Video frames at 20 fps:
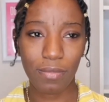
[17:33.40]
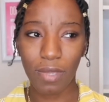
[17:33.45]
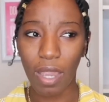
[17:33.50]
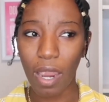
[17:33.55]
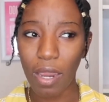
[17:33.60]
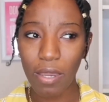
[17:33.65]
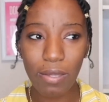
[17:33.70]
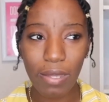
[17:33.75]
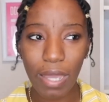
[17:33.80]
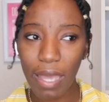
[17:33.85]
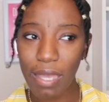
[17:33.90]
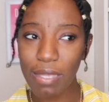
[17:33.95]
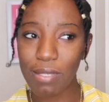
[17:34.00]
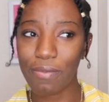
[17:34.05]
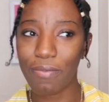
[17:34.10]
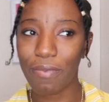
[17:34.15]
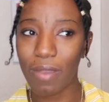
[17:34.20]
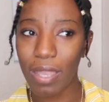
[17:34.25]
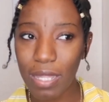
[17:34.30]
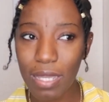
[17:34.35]
Are you
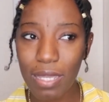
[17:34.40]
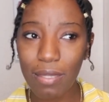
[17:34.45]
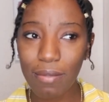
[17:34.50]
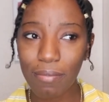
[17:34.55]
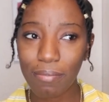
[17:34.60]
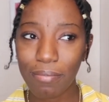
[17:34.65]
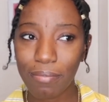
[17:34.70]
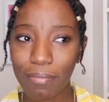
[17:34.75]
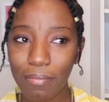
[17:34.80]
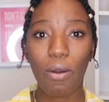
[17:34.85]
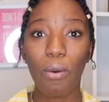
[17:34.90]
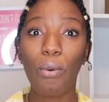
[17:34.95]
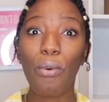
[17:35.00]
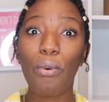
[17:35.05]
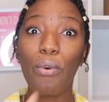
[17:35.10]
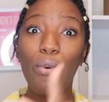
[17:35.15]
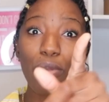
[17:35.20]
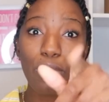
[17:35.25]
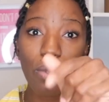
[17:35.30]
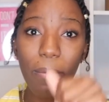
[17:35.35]
guys ready?
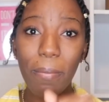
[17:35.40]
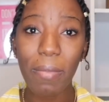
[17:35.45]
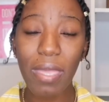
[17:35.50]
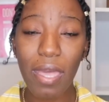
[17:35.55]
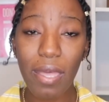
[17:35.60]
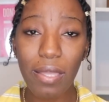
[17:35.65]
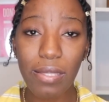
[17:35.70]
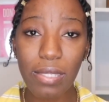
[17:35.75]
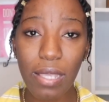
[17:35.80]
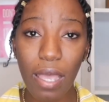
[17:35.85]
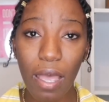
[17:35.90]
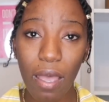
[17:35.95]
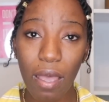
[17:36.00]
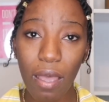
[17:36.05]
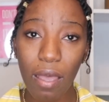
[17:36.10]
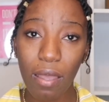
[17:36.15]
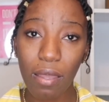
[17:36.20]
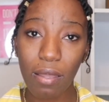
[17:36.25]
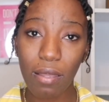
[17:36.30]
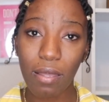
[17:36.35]
UNNU me
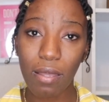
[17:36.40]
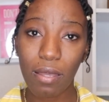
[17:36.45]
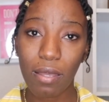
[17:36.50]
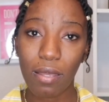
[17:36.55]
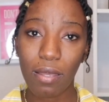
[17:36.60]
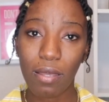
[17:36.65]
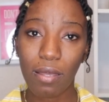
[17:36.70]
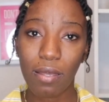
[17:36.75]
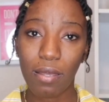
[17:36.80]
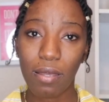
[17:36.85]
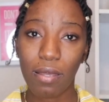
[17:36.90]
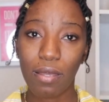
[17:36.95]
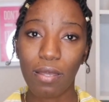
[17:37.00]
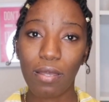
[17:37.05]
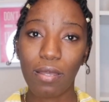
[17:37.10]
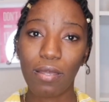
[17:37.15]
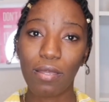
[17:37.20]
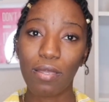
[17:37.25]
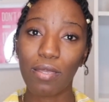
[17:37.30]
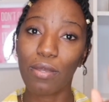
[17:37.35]
attack.
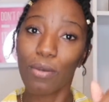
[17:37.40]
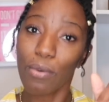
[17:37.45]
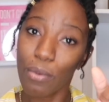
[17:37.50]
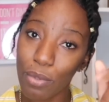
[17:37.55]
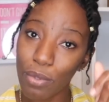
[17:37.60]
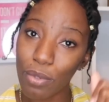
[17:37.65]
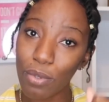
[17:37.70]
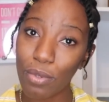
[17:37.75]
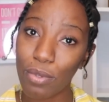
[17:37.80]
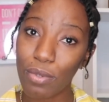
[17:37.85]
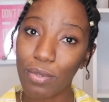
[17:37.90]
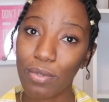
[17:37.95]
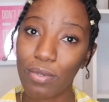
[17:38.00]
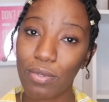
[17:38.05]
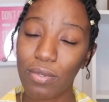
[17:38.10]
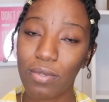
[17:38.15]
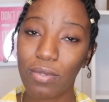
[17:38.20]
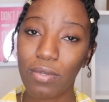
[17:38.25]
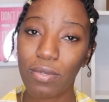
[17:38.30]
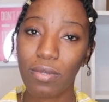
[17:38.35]
UNNU.
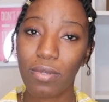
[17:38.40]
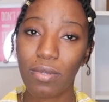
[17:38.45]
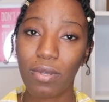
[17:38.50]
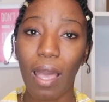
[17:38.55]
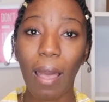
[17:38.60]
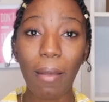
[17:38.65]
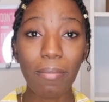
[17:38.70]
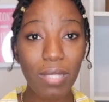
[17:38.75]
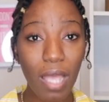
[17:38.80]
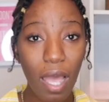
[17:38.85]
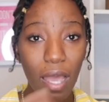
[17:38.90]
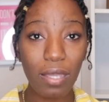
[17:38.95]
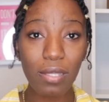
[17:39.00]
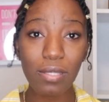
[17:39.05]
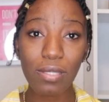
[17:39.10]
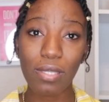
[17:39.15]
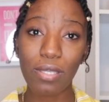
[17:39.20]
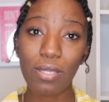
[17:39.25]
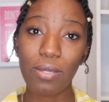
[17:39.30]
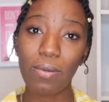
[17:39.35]
I'm
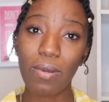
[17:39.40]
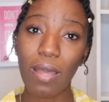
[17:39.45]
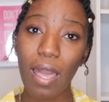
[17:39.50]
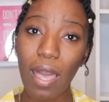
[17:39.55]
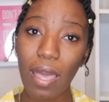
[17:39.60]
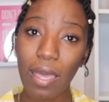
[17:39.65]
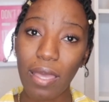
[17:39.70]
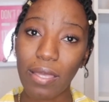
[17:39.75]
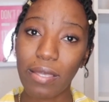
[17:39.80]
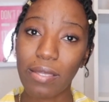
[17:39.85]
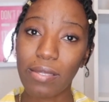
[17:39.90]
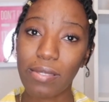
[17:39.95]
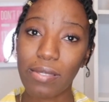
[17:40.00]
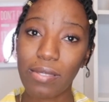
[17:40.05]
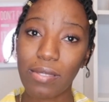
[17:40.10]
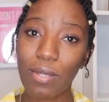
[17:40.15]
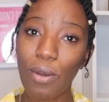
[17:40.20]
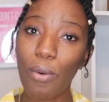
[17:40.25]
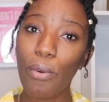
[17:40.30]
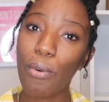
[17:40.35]
talking to you
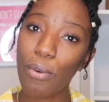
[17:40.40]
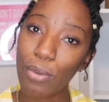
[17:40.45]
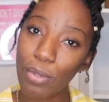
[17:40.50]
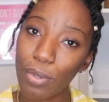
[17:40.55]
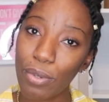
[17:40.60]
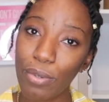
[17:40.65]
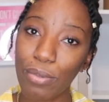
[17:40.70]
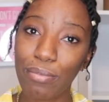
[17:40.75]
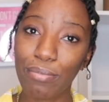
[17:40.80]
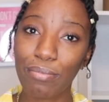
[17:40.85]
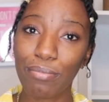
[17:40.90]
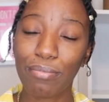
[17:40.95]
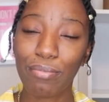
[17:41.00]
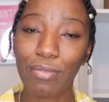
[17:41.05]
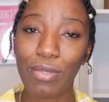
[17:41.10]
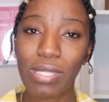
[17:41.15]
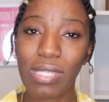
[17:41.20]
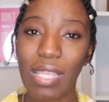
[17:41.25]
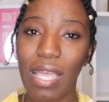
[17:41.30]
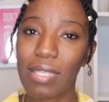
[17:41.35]
guys. UNNU.
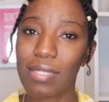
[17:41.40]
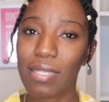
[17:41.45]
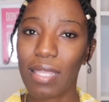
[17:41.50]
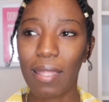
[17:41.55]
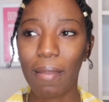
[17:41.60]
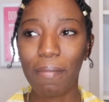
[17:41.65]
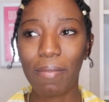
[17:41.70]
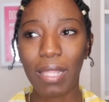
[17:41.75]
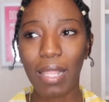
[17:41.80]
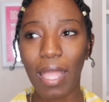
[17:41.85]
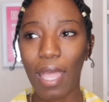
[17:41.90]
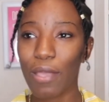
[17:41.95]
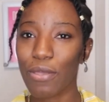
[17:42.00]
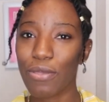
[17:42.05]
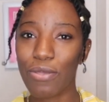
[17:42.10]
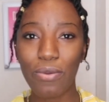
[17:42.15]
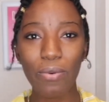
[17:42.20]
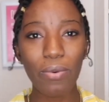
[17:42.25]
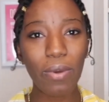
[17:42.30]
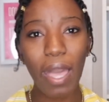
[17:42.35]
So instead of be like,
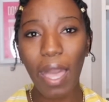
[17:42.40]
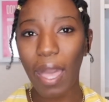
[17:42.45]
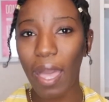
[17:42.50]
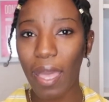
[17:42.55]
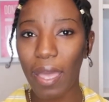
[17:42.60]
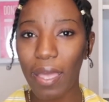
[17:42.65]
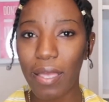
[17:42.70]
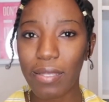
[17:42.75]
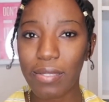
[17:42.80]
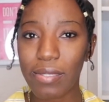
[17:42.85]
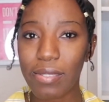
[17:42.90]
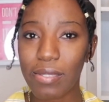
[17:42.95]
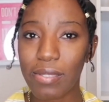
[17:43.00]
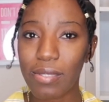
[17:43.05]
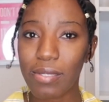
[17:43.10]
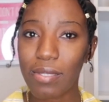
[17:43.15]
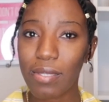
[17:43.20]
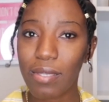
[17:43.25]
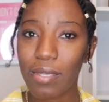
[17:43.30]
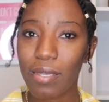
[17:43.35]
you
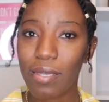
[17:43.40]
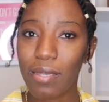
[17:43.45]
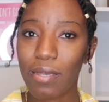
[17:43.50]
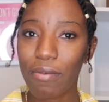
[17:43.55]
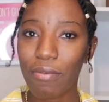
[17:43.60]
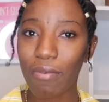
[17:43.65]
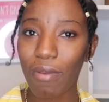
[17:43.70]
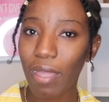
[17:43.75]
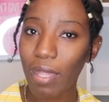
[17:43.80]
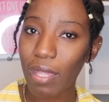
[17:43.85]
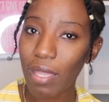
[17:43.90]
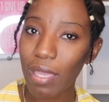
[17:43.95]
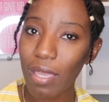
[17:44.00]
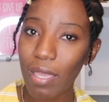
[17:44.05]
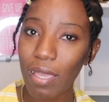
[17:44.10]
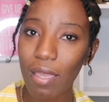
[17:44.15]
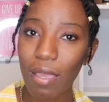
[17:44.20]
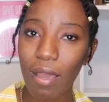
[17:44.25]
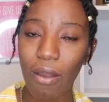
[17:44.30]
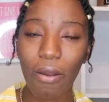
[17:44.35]
guys
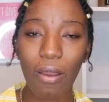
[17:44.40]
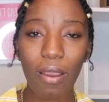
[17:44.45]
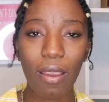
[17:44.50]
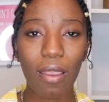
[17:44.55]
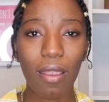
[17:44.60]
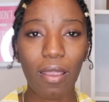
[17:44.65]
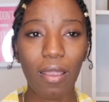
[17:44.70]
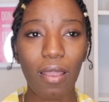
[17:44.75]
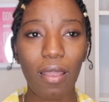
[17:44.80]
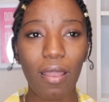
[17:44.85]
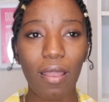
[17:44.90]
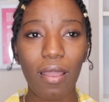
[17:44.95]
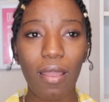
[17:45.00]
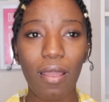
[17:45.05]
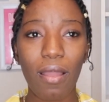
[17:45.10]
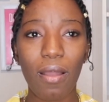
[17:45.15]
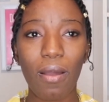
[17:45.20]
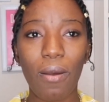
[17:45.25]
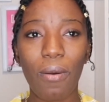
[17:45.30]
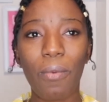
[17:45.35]
ready? Or
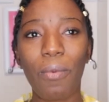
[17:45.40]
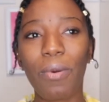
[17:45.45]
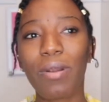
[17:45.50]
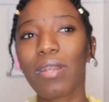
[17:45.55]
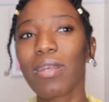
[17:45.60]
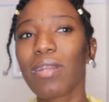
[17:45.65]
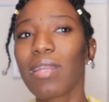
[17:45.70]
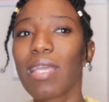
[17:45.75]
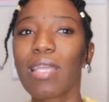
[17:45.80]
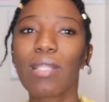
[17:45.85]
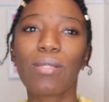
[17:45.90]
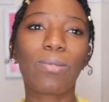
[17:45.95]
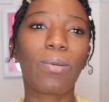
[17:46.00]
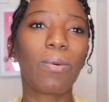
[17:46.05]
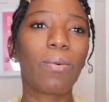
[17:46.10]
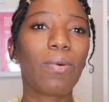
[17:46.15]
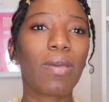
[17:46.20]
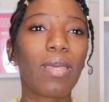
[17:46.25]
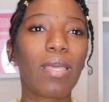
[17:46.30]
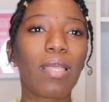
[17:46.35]
what are they
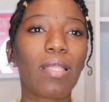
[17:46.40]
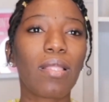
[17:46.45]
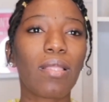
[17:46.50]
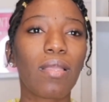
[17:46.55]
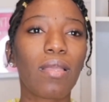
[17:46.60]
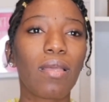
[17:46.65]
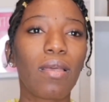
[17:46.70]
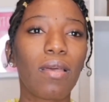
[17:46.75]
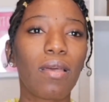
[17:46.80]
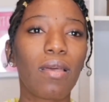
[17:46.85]
doing?